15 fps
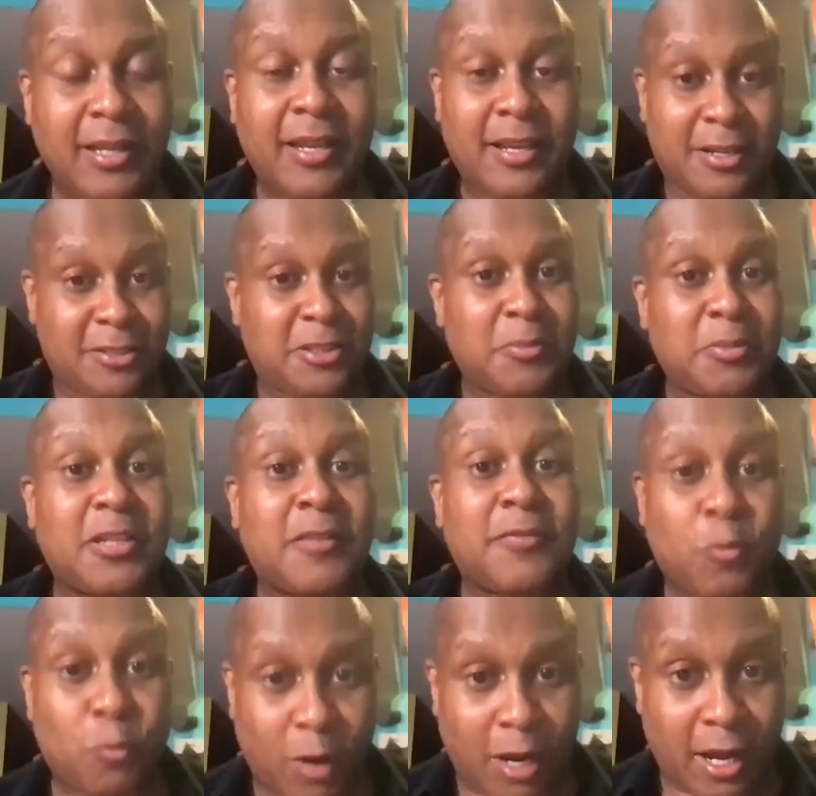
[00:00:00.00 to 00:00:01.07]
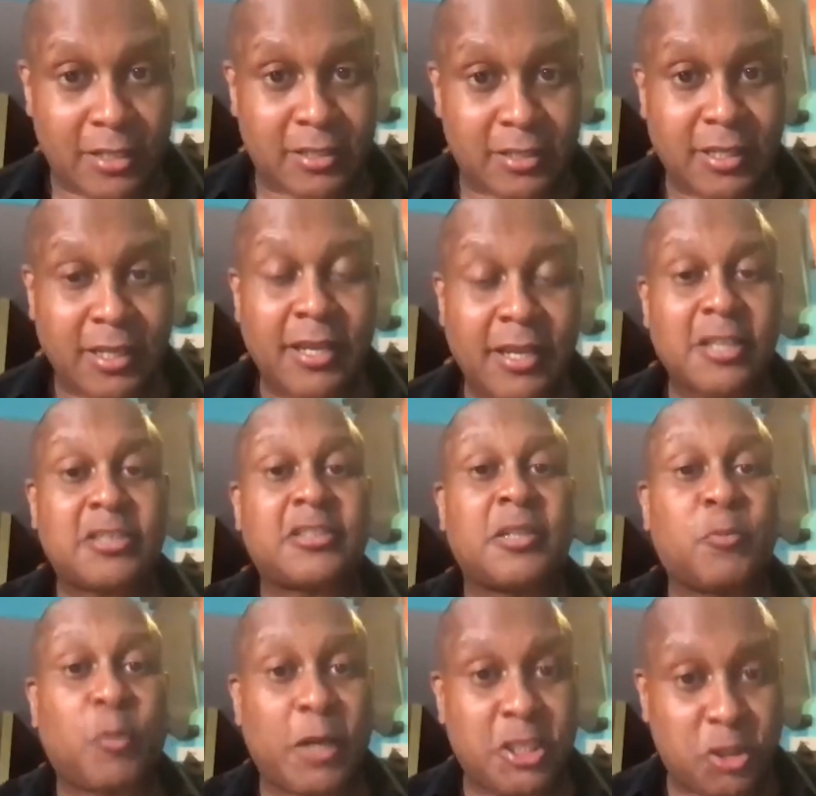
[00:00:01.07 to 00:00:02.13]
Here's some stuff to watch. Here's
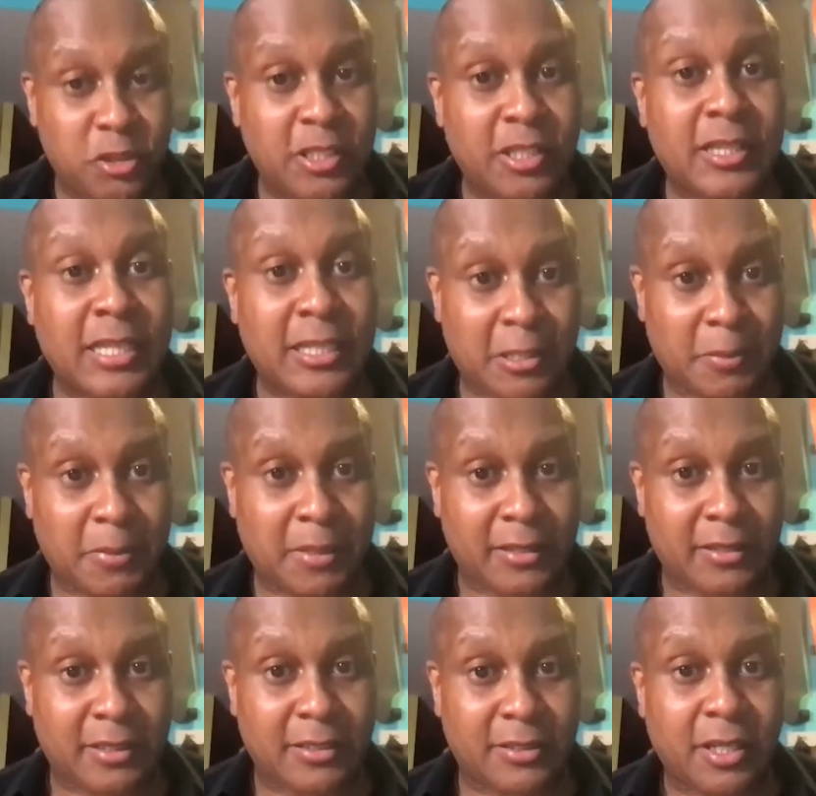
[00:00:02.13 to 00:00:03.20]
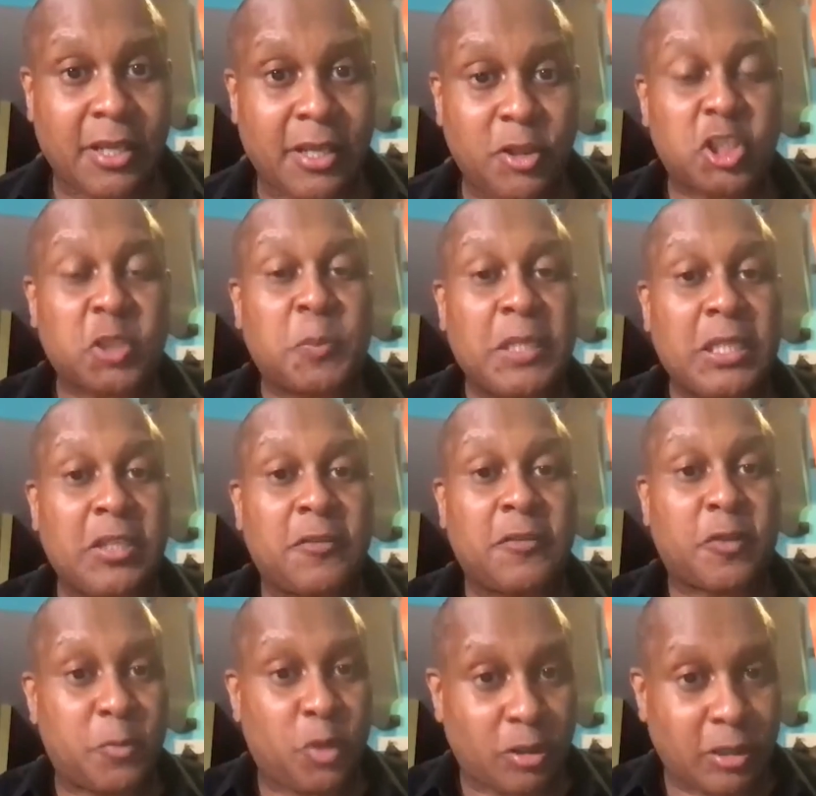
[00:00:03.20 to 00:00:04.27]
some ways you need to think about this. You're speaking
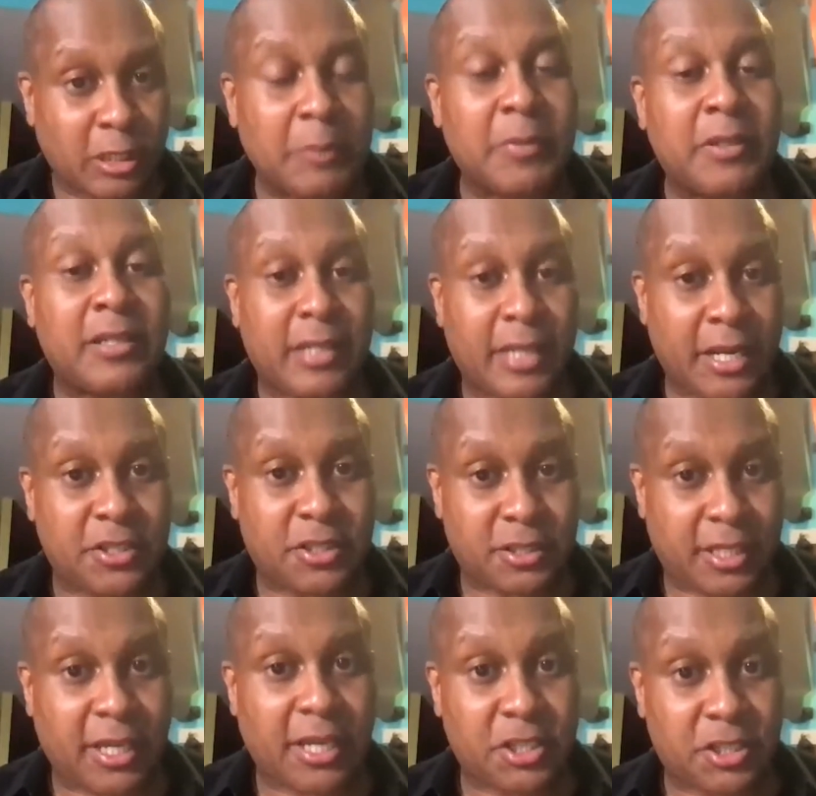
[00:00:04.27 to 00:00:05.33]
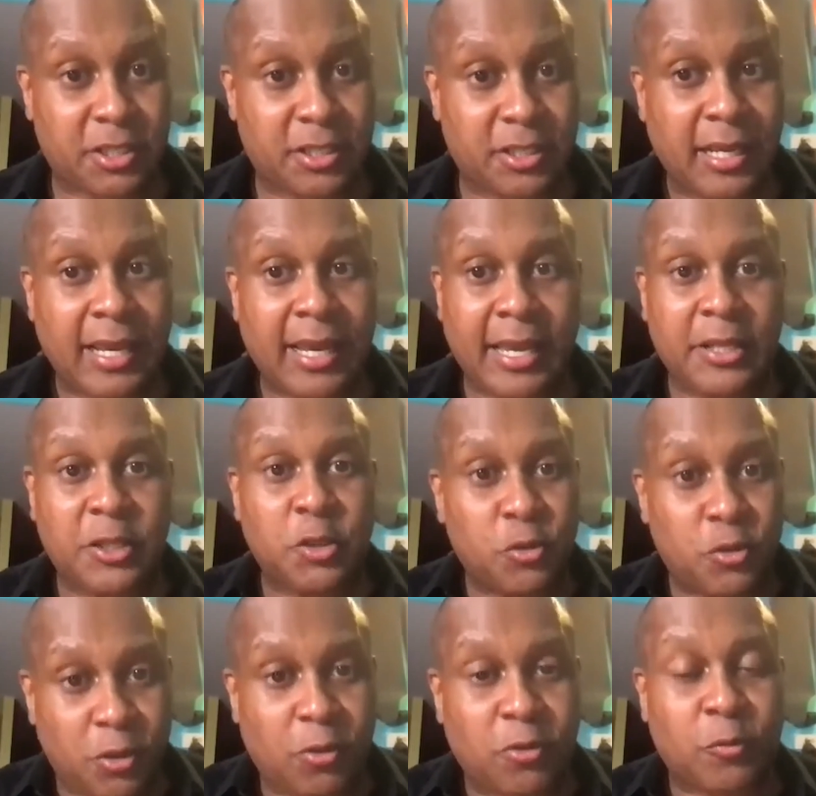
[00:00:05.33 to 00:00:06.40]
from your limited education, and
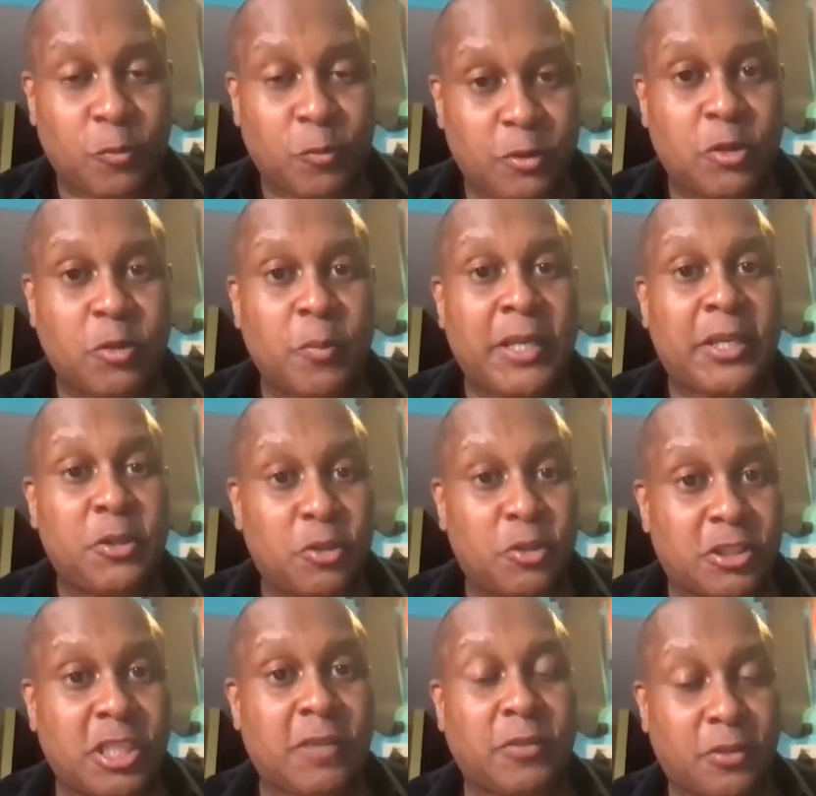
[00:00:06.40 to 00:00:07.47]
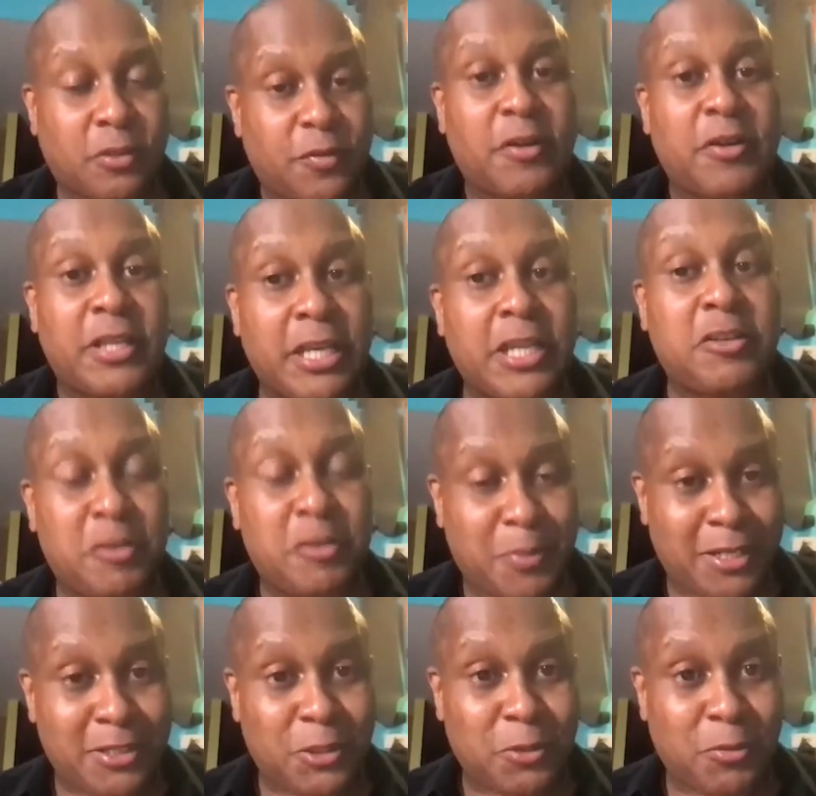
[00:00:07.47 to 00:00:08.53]
you're making yourself look very ignorant
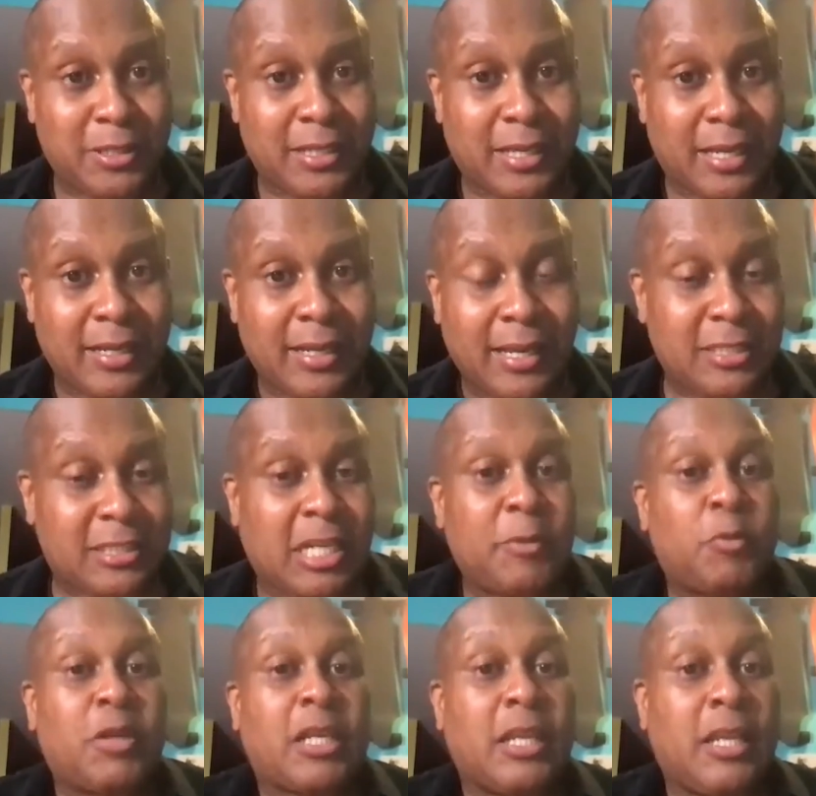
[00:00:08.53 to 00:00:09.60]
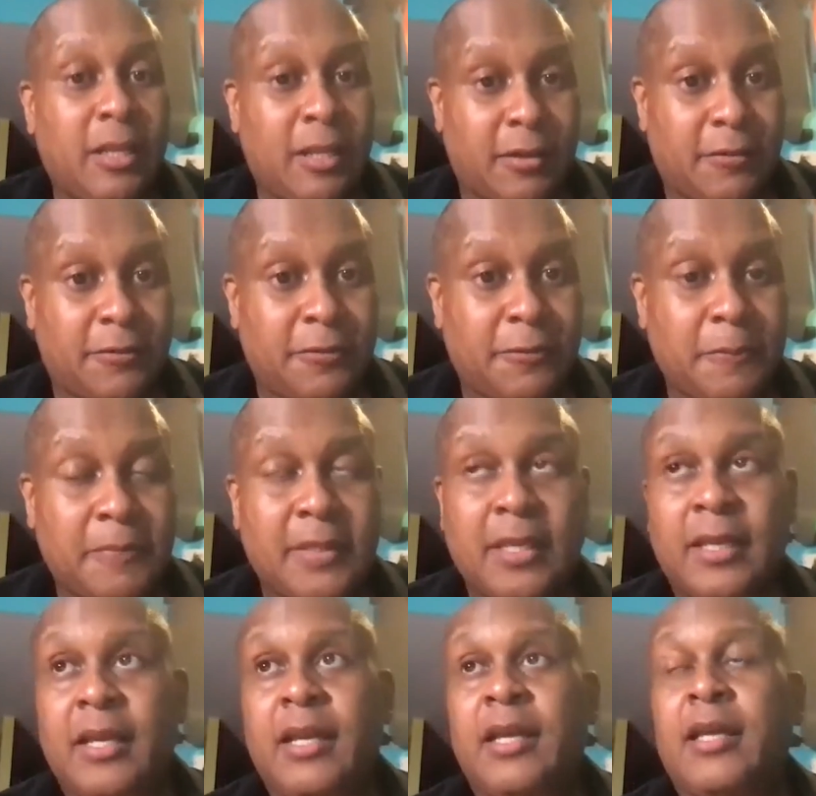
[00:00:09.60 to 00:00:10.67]
by doing that. It's coming with love.
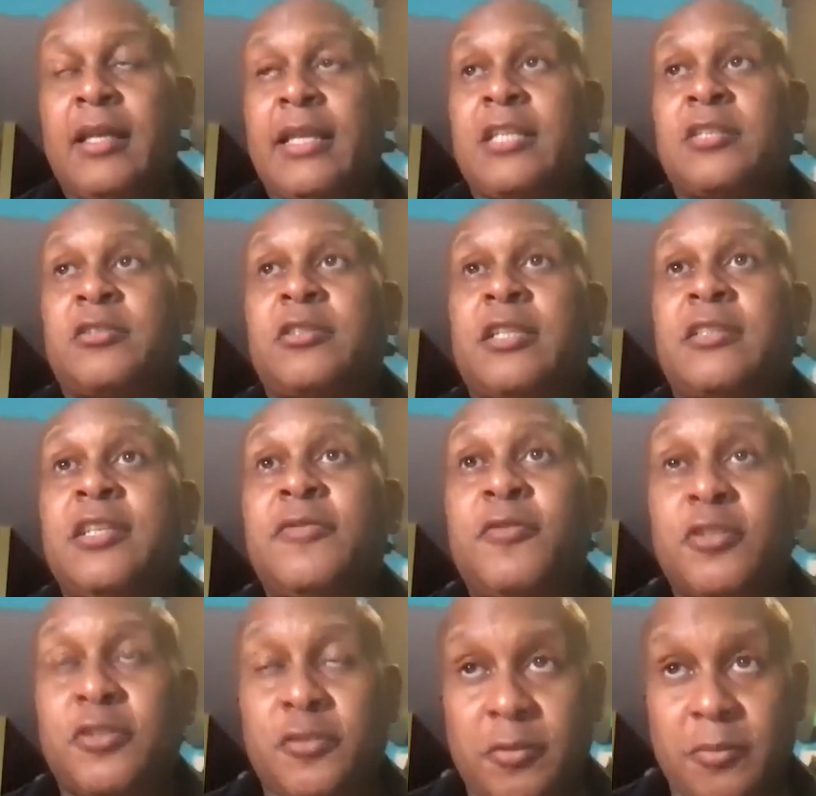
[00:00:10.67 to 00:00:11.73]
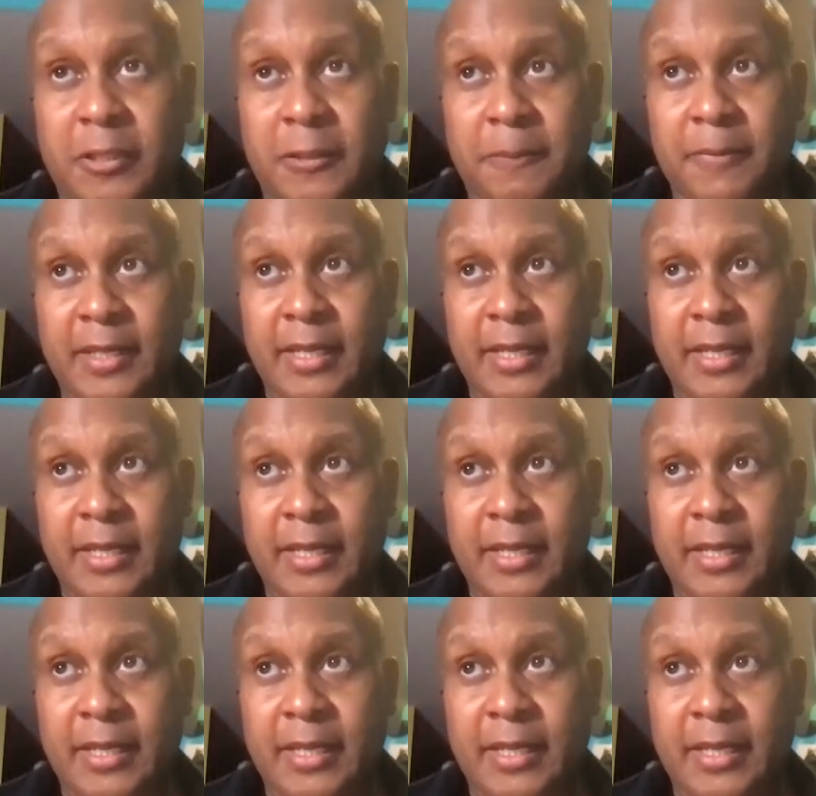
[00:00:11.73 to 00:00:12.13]
That's the difference for me.